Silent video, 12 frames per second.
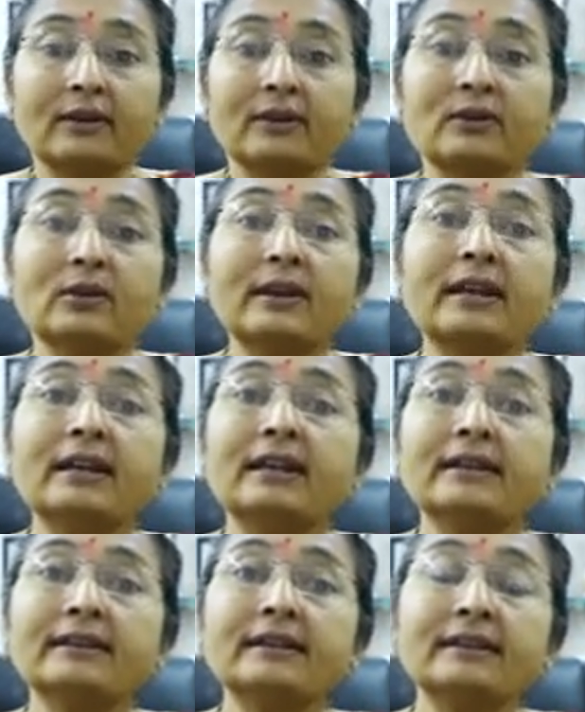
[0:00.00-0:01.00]
So here
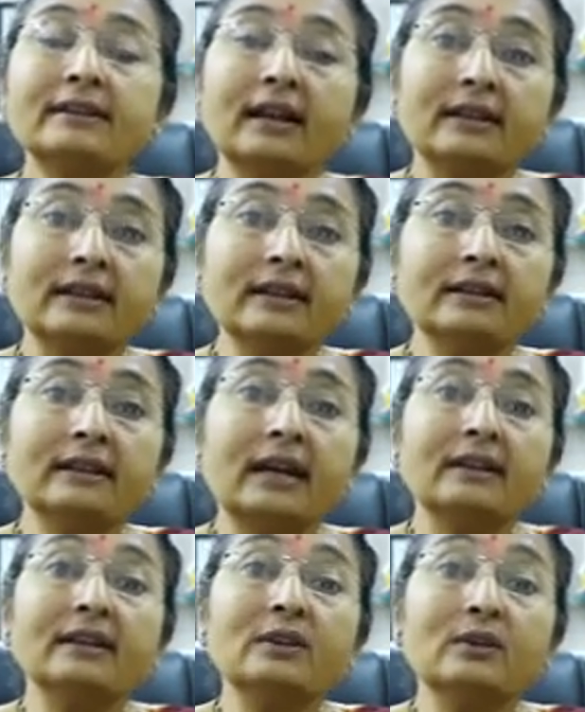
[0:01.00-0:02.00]
is a study done in